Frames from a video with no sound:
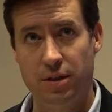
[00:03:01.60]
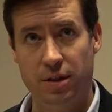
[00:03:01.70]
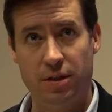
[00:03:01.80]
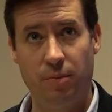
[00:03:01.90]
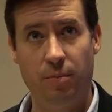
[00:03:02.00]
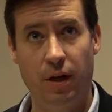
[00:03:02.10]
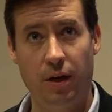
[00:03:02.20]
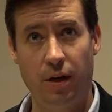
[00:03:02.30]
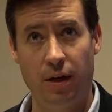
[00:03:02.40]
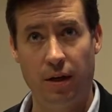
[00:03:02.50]
as a
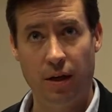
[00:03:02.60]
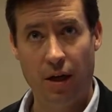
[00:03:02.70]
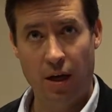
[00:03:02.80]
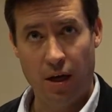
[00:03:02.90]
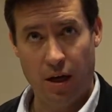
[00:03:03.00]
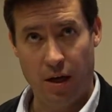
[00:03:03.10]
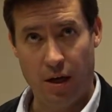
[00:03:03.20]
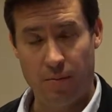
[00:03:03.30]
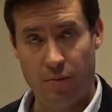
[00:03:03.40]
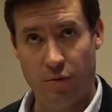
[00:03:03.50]
symbiotic
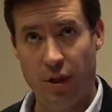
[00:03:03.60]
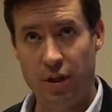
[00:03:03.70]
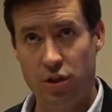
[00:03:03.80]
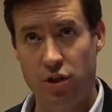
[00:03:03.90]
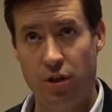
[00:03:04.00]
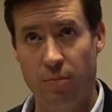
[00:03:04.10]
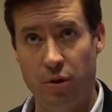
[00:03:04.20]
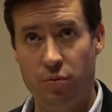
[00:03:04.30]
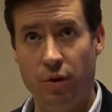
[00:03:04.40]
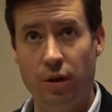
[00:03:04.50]
relationship
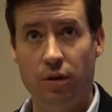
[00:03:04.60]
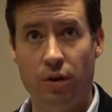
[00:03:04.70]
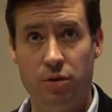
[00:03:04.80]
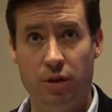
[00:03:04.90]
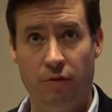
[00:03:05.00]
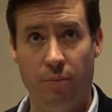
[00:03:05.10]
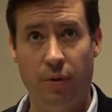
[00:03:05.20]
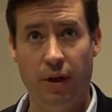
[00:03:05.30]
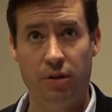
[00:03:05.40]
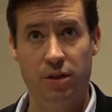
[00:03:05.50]
between those different
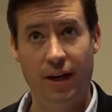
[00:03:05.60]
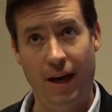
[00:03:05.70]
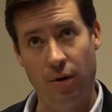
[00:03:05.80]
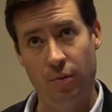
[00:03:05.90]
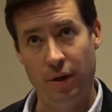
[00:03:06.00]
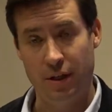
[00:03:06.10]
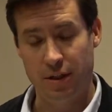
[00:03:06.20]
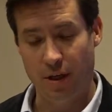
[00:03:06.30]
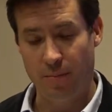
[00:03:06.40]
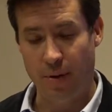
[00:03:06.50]
players and how we need
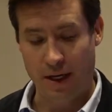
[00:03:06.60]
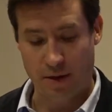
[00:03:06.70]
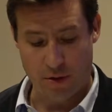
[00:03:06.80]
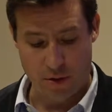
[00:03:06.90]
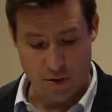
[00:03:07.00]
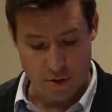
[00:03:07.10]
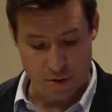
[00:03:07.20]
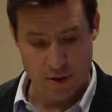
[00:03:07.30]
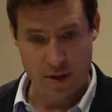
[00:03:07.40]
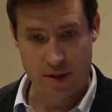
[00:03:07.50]
to impact the whole
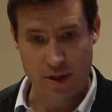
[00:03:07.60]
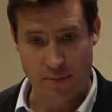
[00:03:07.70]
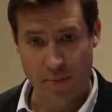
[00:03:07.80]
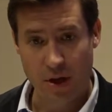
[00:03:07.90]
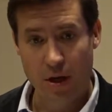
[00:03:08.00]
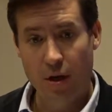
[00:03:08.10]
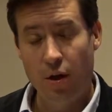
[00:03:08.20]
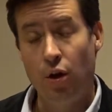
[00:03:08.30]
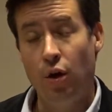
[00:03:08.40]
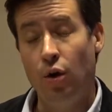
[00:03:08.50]
system.
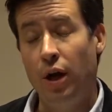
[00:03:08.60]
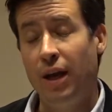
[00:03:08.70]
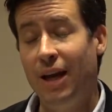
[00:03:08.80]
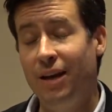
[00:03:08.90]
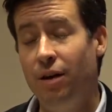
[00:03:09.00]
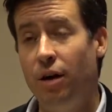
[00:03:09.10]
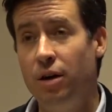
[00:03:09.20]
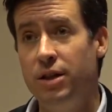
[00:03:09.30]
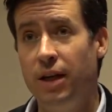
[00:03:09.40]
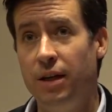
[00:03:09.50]
In our
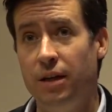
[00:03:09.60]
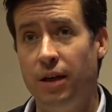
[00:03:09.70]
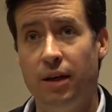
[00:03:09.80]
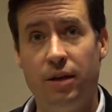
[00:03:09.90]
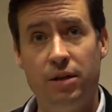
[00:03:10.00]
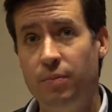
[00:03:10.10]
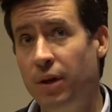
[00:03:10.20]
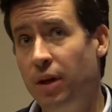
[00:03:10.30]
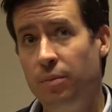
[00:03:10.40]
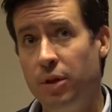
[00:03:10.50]
data, and this may
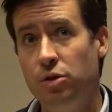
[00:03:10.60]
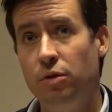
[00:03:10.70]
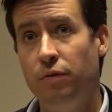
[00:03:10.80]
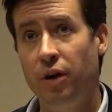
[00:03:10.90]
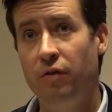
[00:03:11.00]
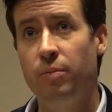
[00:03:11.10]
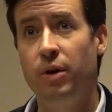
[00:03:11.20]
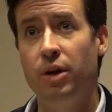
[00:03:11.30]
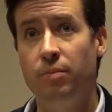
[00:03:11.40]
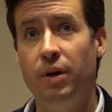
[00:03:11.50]
not be true for
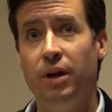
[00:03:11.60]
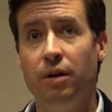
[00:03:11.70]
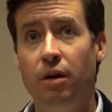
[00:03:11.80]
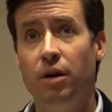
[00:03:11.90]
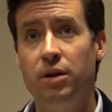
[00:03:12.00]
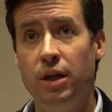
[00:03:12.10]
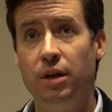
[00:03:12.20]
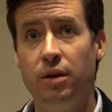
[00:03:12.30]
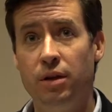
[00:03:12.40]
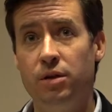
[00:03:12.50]
everybody, but in our
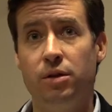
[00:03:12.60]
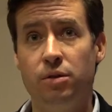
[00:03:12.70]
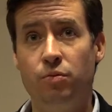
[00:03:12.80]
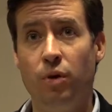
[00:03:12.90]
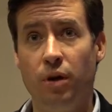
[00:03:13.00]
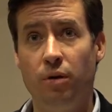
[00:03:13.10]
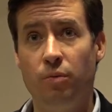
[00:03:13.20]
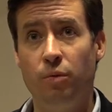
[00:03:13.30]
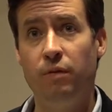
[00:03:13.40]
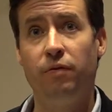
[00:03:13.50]
data, this is what
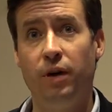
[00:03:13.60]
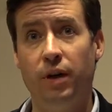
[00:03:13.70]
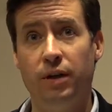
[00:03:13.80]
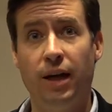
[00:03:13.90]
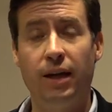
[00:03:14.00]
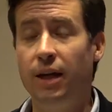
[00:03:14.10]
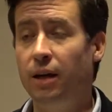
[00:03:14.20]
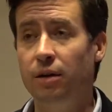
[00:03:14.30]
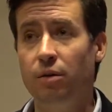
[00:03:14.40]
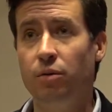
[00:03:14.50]
we find. I
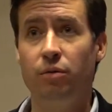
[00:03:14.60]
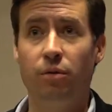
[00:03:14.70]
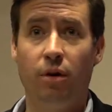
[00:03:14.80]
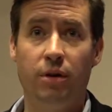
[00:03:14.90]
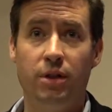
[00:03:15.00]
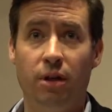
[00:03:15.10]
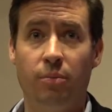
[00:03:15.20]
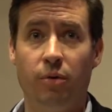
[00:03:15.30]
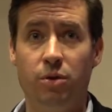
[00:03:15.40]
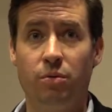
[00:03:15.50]
can't go through all the data
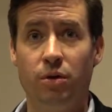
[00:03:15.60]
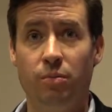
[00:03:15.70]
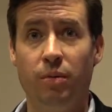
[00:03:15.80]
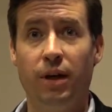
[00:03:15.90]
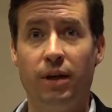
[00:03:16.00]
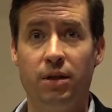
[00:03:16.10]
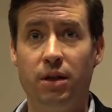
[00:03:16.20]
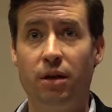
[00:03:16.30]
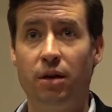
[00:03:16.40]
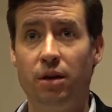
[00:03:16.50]
points with you, but I can
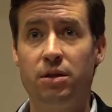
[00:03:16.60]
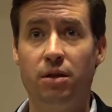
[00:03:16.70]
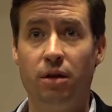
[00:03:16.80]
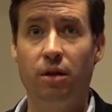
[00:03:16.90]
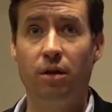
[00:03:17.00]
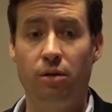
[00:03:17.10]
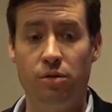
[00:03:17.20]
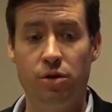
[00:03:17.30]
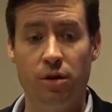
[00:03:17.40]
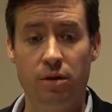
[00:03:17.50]
tell you these are the
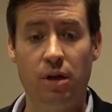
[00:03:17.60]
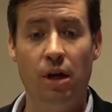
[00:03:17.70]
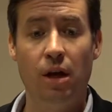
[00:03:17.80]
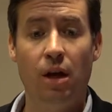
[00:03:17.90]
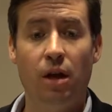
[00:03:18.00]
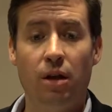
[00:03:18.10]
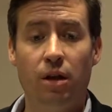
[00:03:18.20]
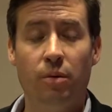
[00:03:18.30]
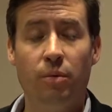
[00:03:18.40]
conclusions. That a